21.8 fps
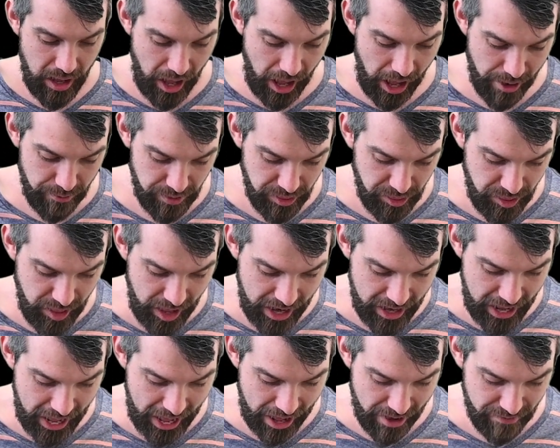I would
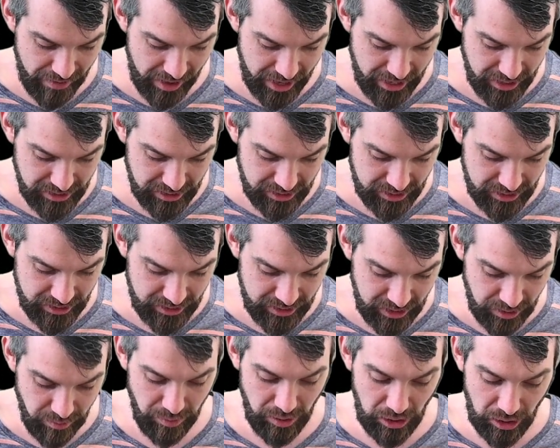then have a
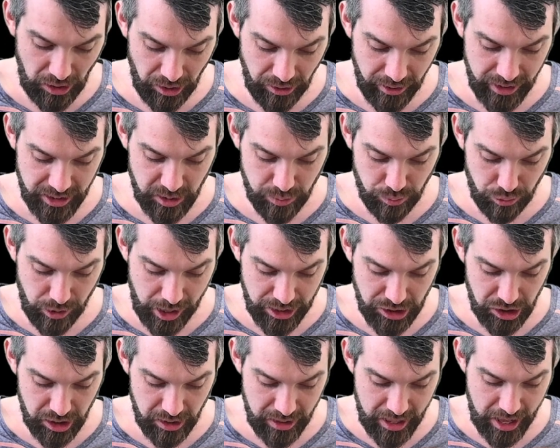similar
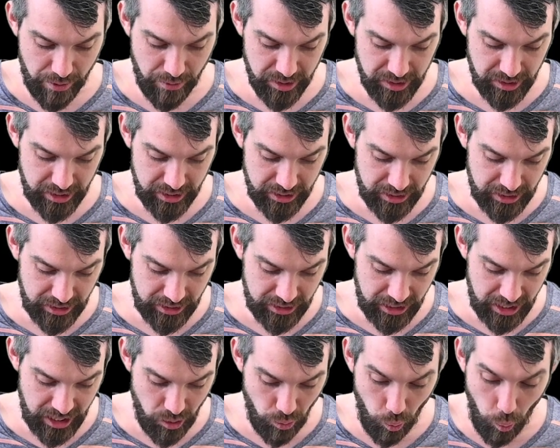expression that was the
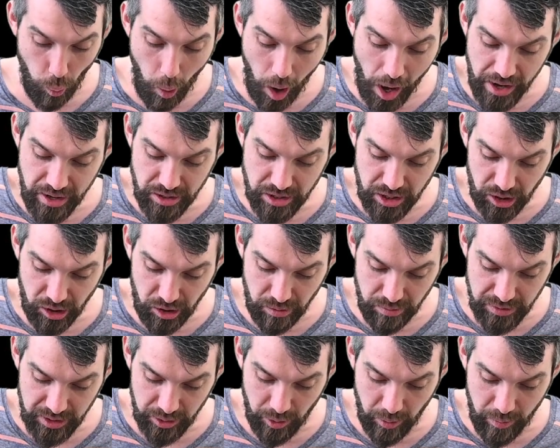C1
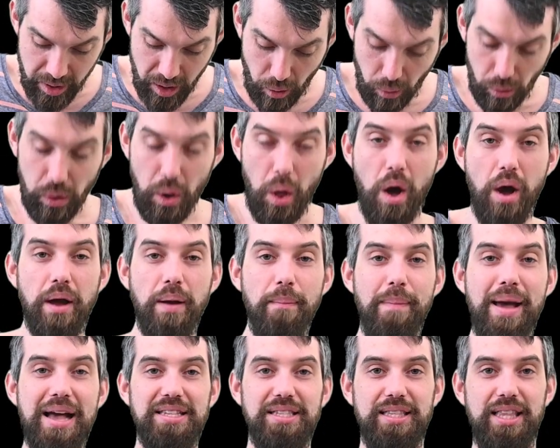terms. It would be a whole
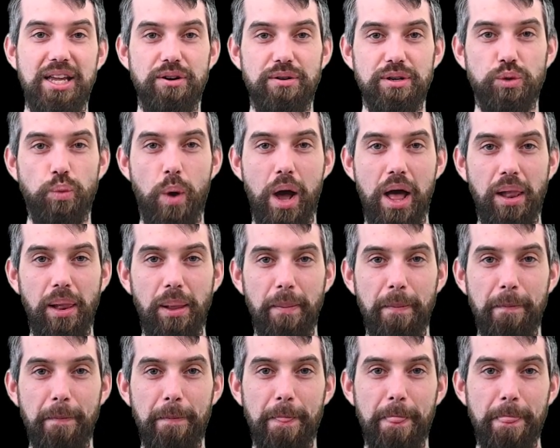long mess there as
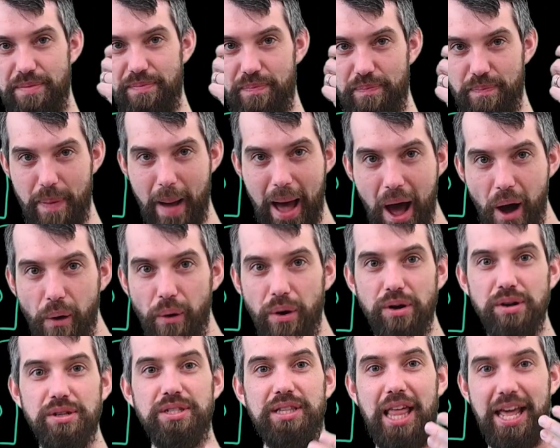well.
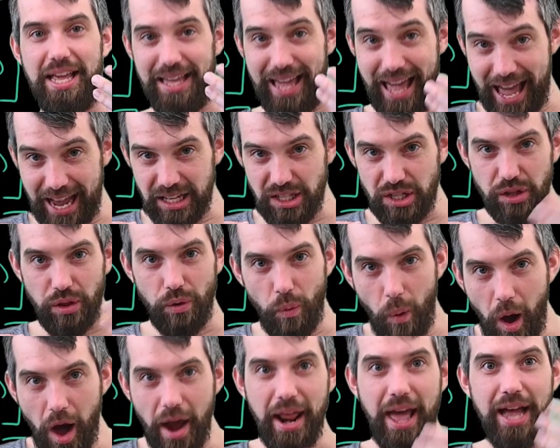Powers like x to the
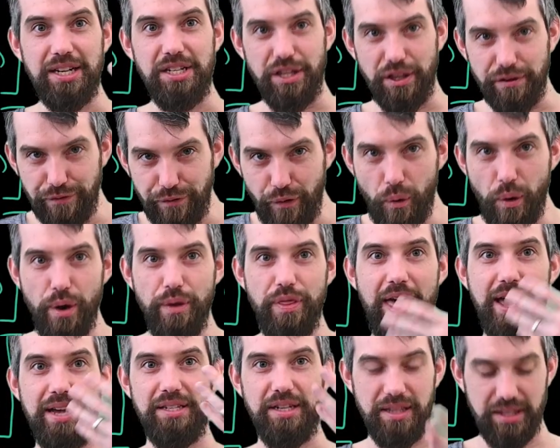1, x to the
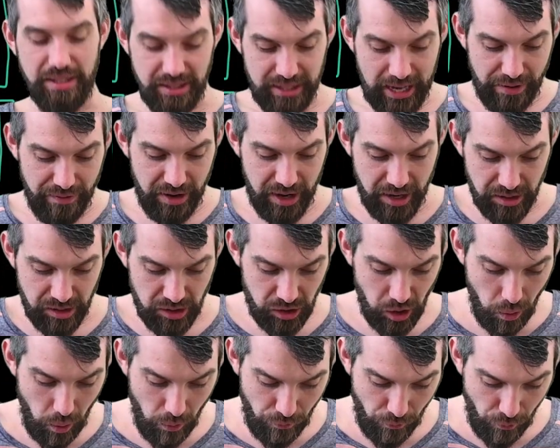4th, x to the 7, and
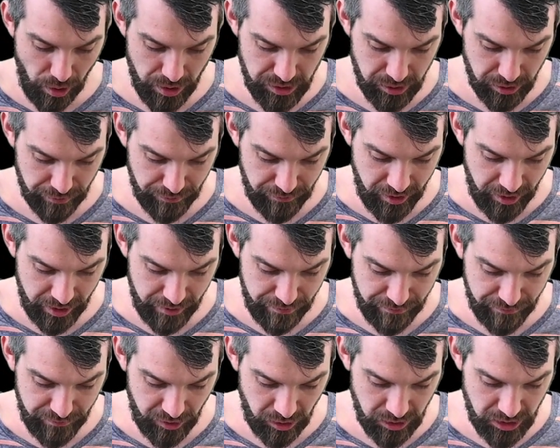so forth. So the very
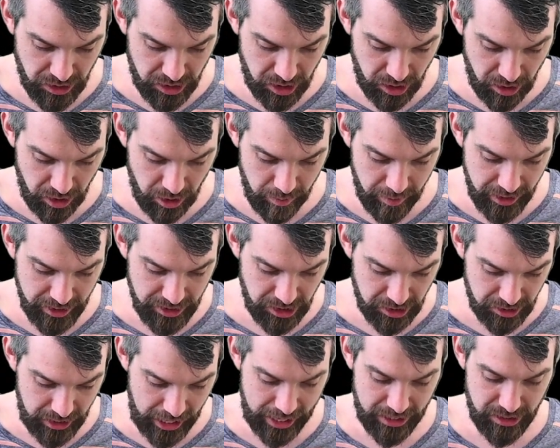first term is
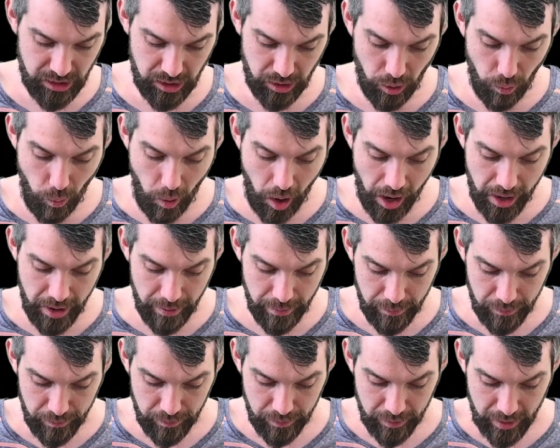just x to the
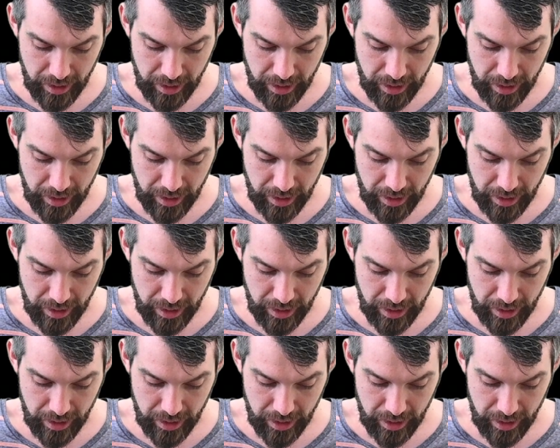1.